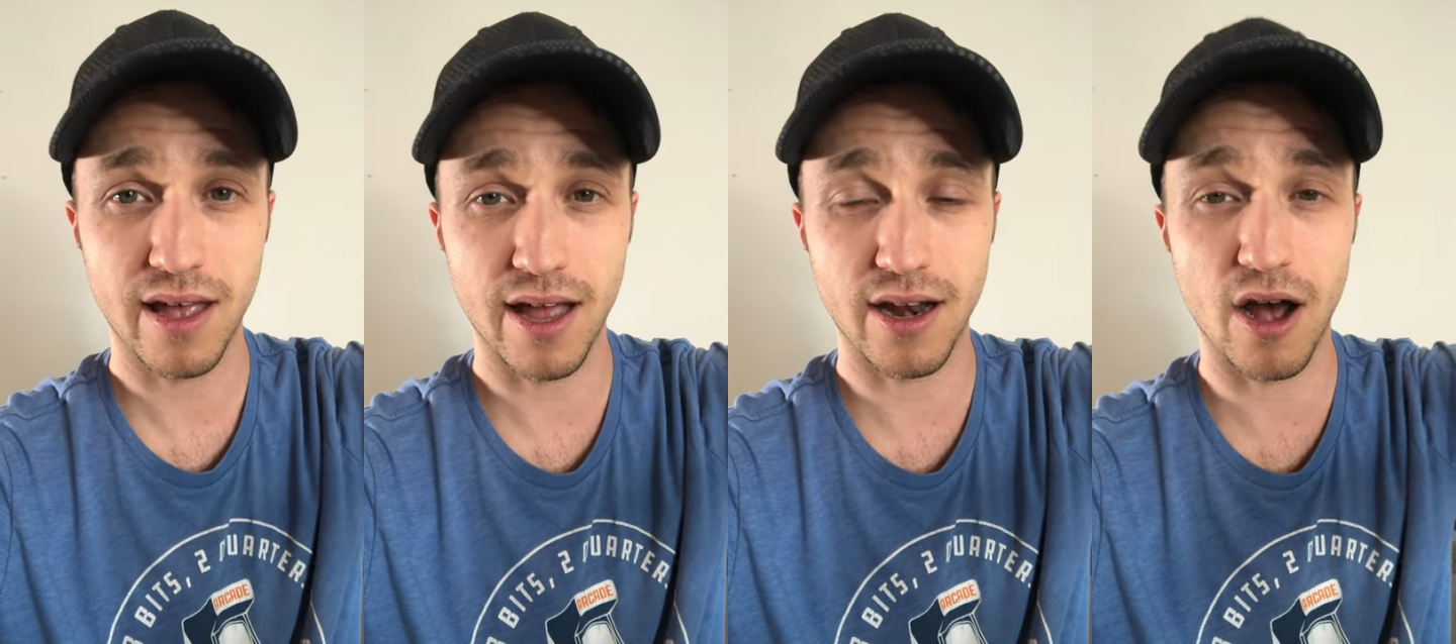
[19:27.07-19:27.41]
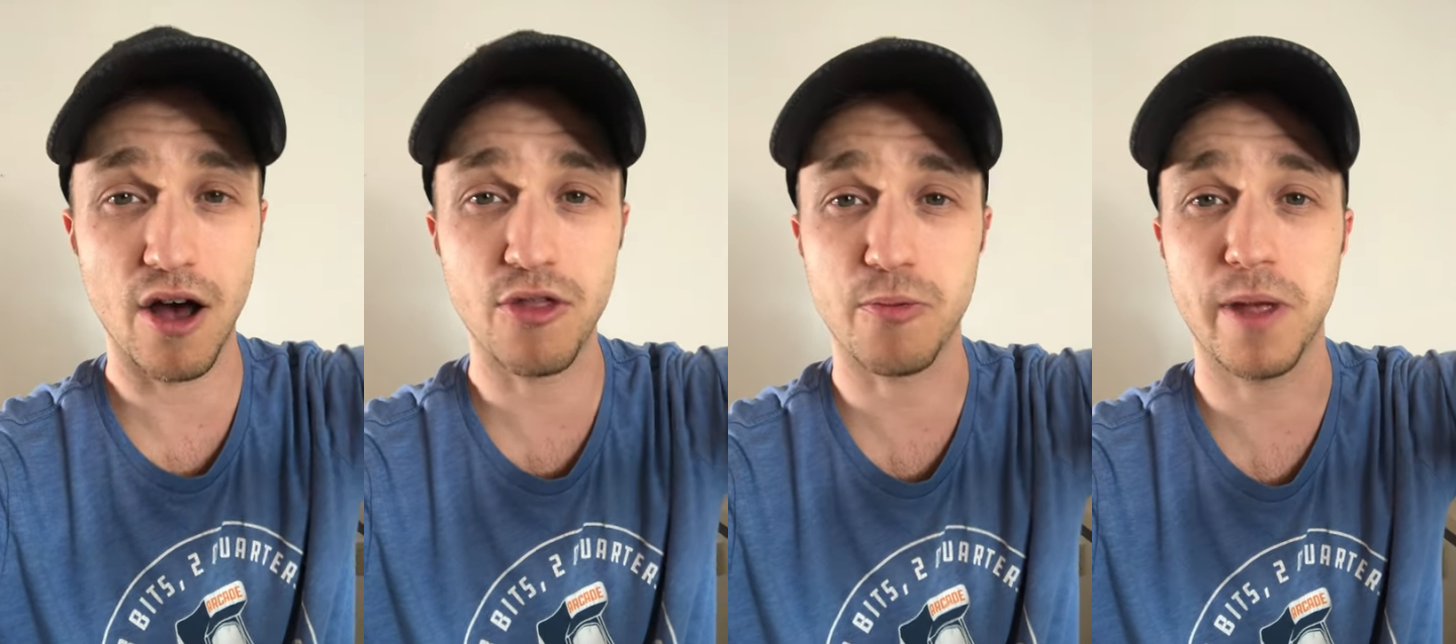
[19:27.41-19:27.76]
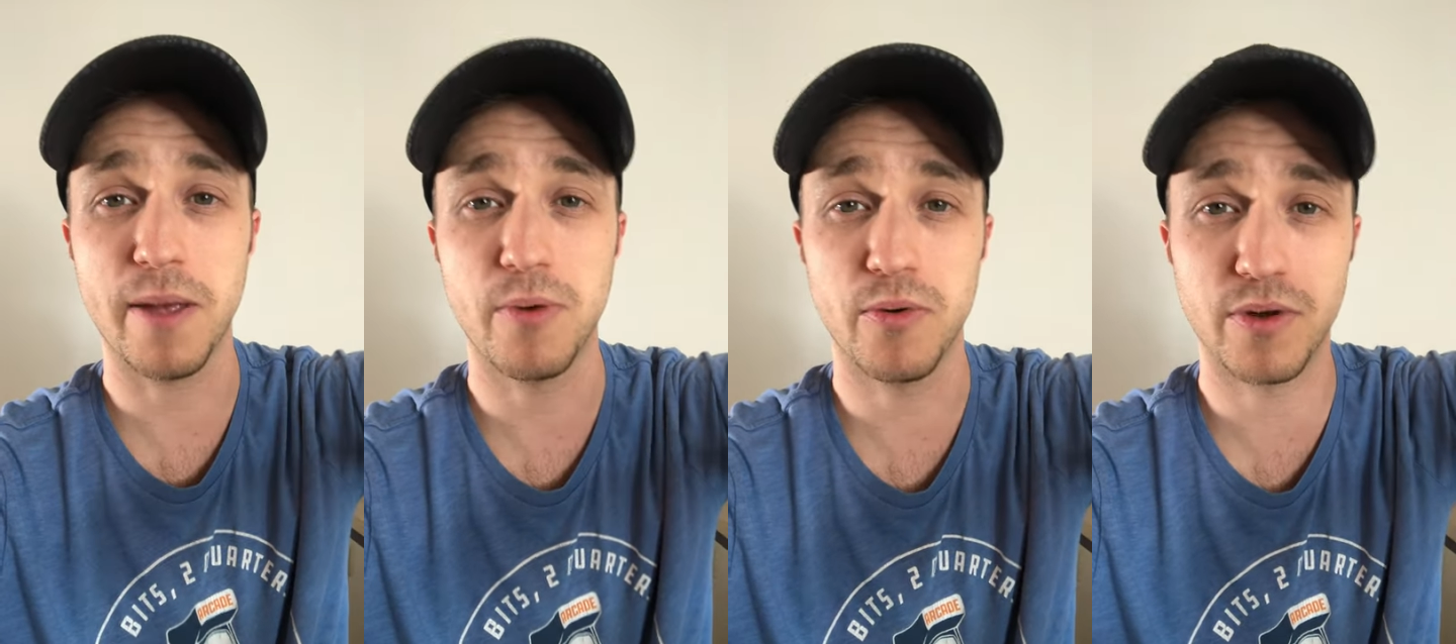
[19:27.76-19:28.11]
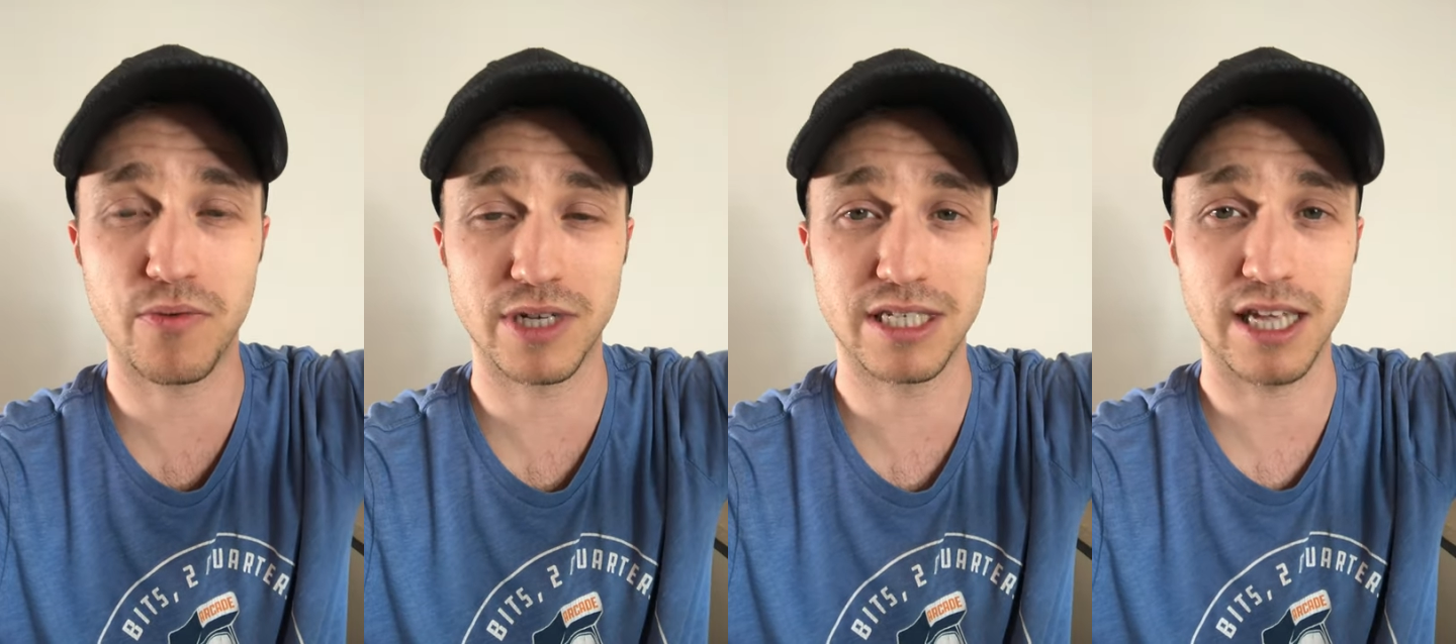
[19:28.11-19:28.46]
and other people
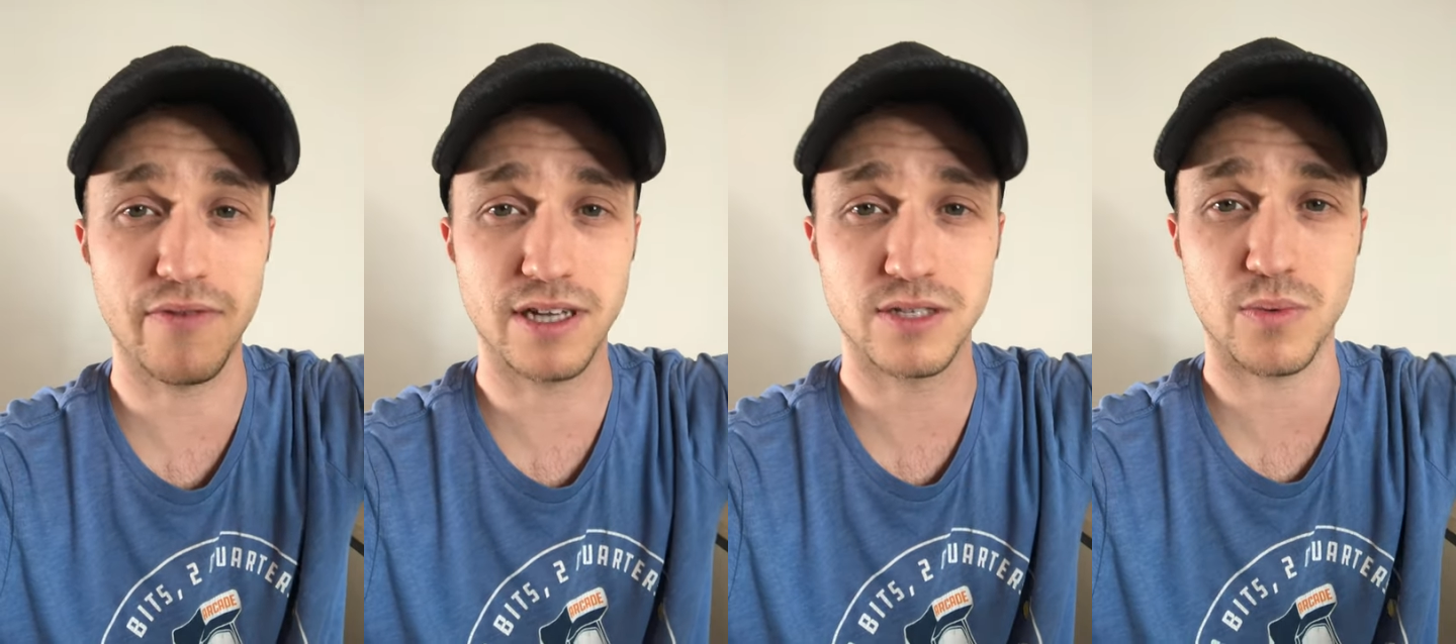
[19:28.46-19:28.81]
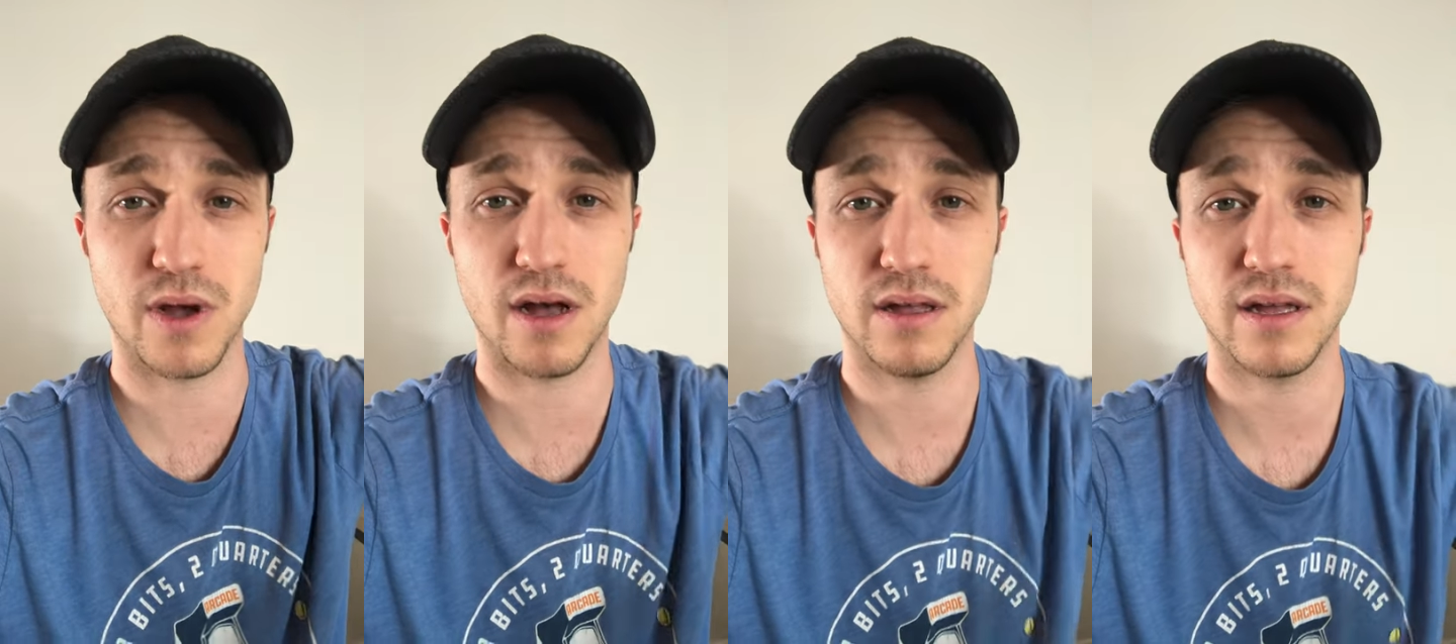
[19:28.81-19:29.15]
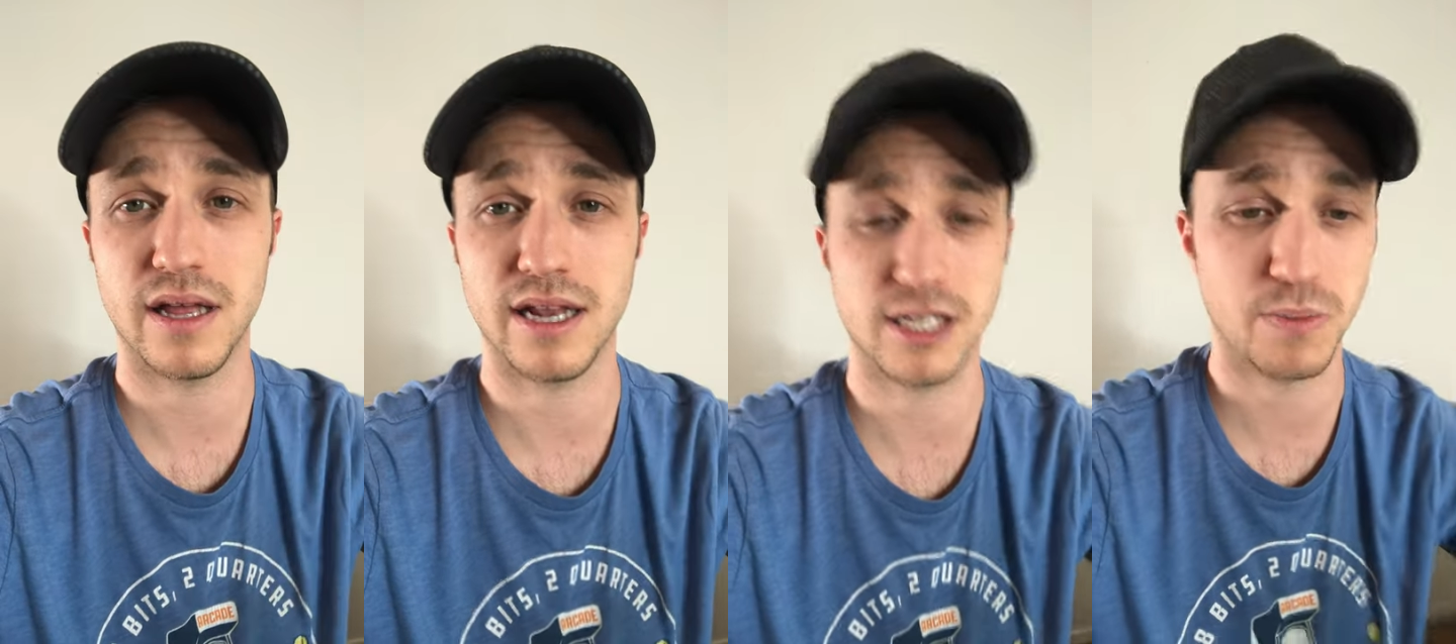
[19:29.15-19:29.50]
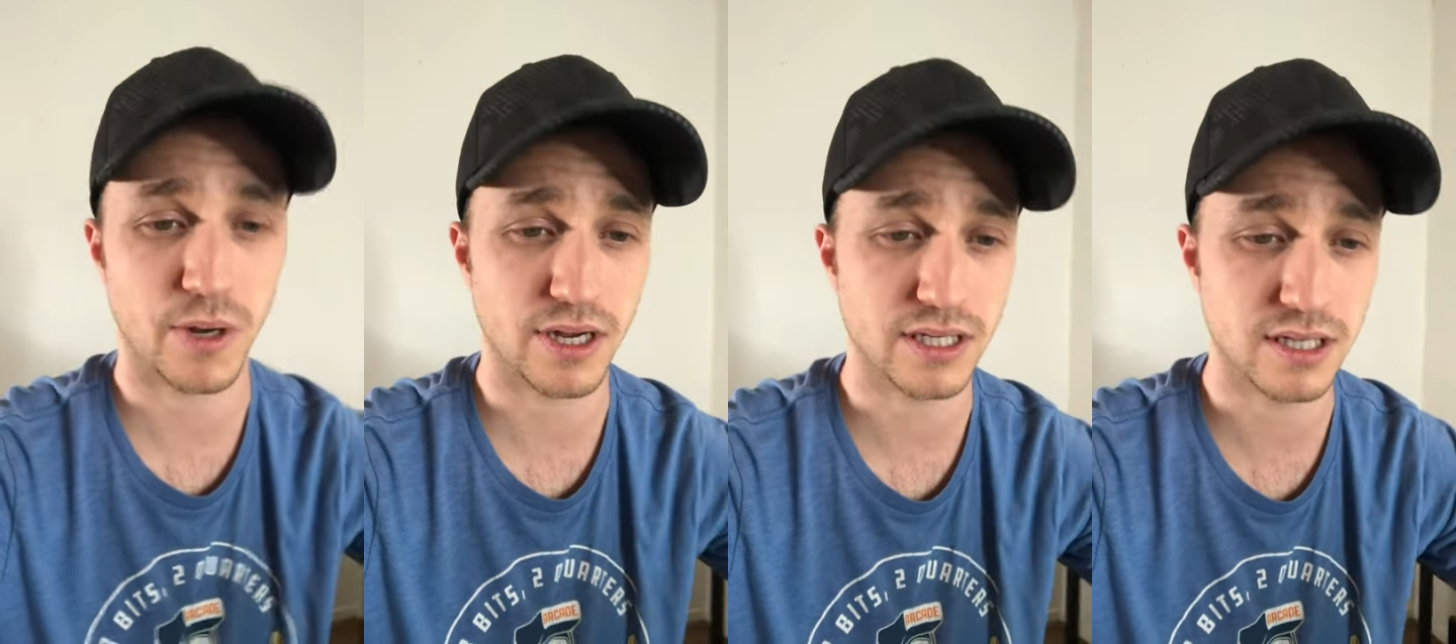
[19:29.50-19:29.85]
would receive it as well and
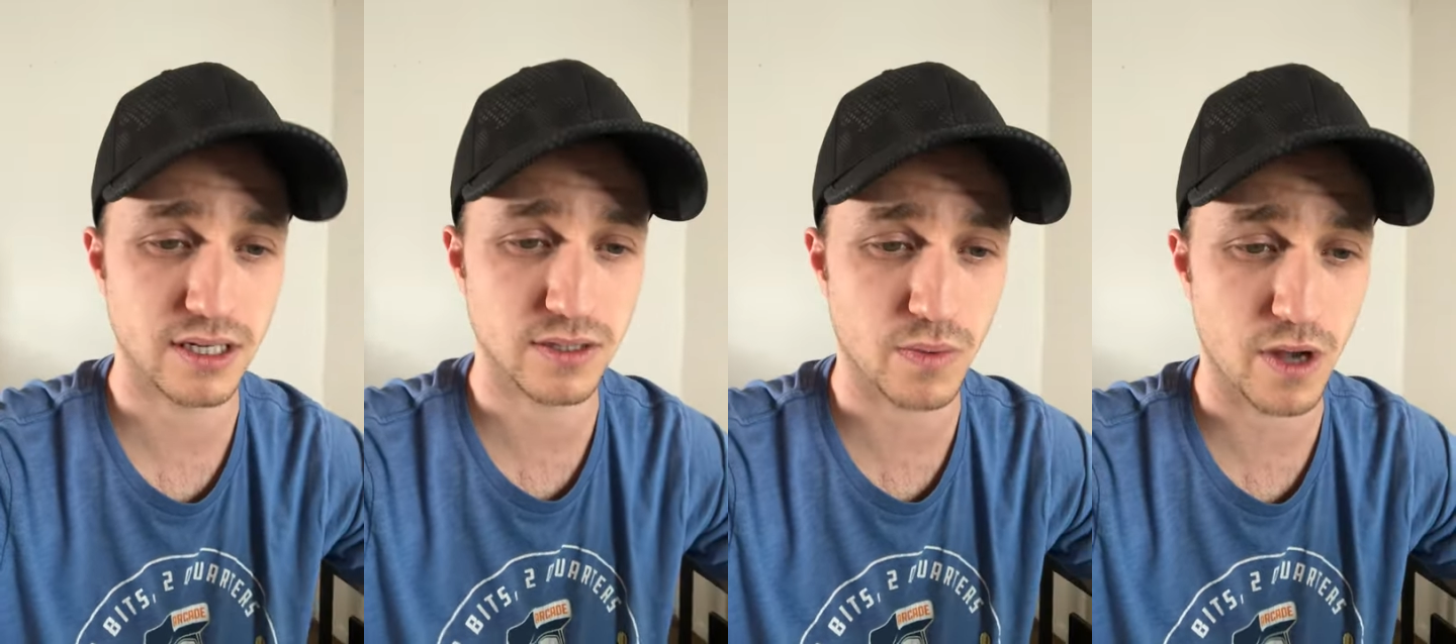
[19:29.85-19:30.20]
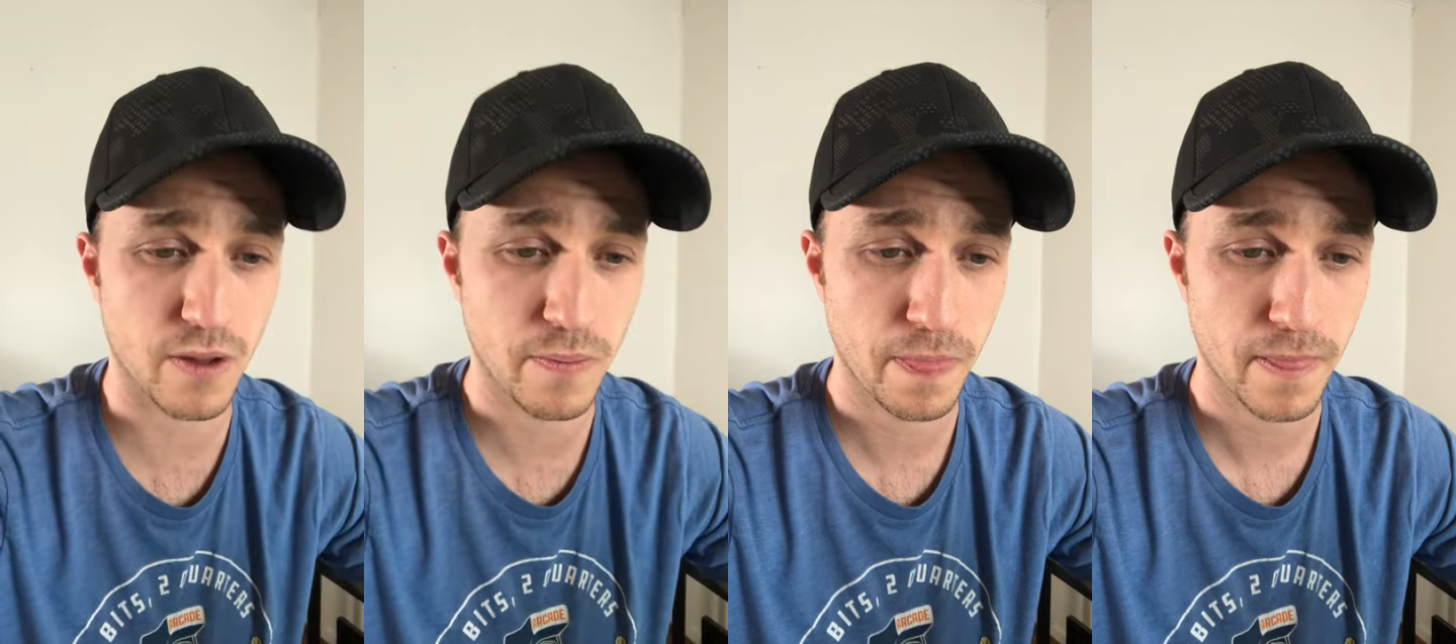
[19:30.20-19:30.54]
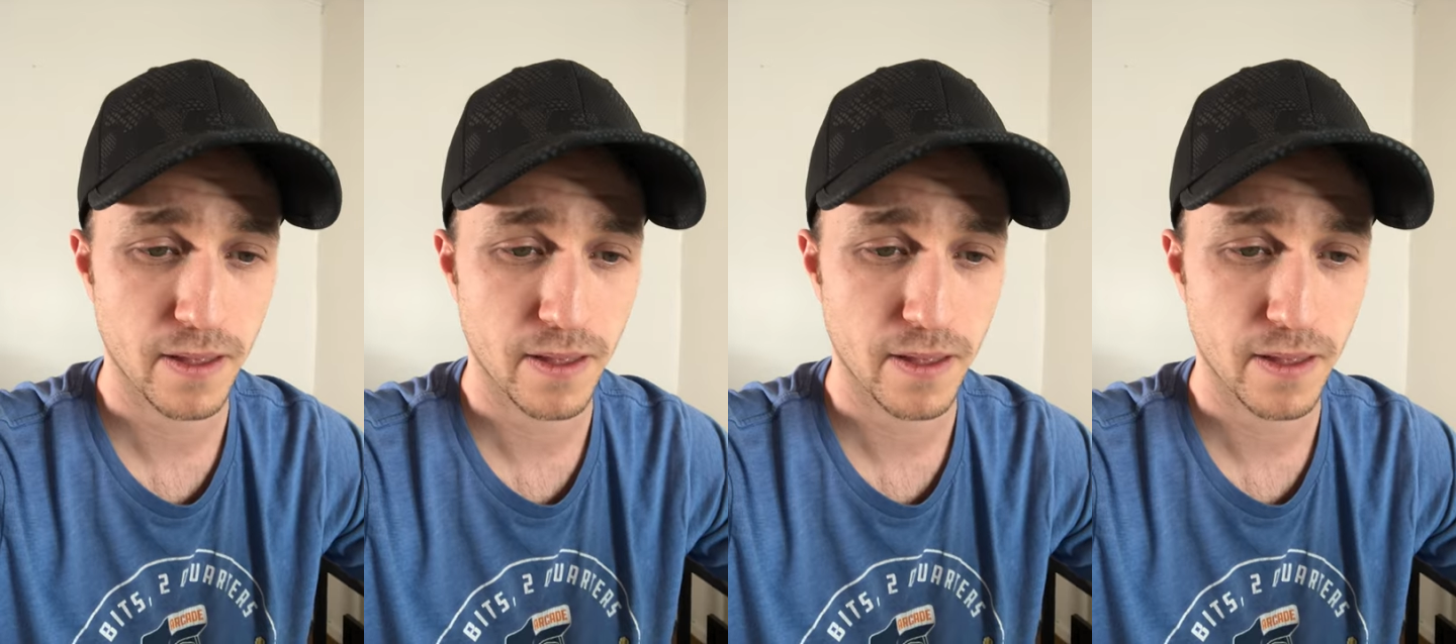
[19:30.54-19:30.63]
experience it as well.